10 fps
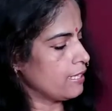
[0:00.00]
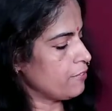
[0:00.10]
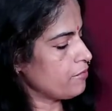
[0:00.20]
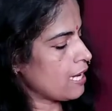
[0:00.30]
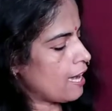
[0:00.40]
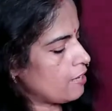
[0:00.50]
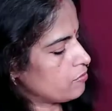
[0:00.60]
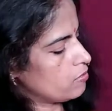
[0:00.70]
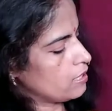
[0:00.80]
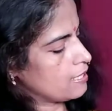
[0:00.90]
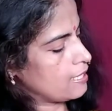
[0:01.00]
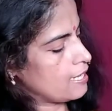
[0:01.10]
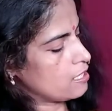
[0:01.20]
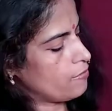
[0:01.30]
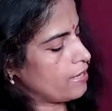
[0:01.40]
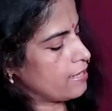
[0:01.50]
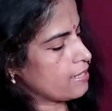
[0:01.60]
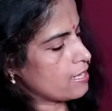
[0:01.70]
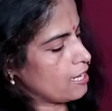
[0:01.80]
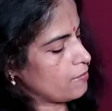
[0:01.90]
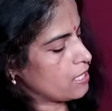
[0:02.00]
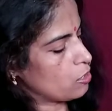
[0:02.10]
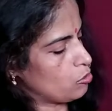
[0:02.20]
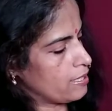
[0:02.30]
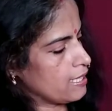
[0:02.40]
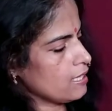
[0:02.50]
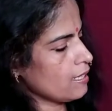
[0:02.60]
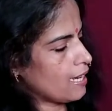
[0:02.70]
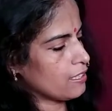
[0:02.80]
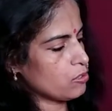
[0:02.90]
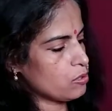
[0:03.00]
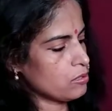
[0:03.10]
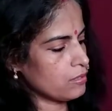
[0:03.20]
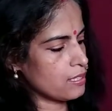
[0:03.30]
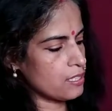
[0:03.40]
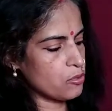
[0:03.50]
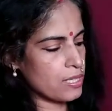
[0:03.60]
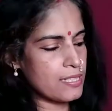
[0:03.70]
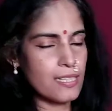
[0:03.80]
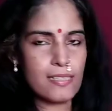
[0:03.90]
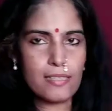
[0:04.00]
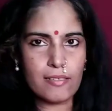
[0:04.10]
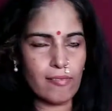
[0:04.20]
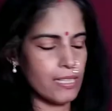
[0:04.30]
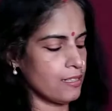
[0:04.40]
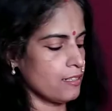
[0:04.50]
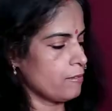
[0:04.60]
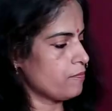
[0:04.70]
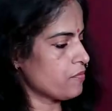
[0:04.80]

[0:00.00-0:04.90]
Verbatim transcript: Then we have, it says the variant's name is Tulsi, and you know, it, you can see it's green.